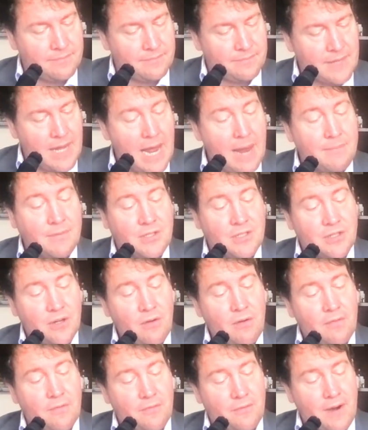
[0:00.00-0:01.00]
I'm
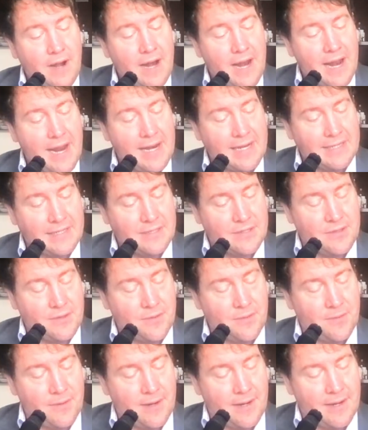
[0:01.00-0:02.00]
so afraid
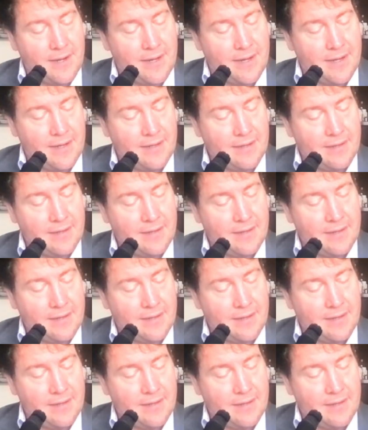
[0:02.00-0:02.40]
to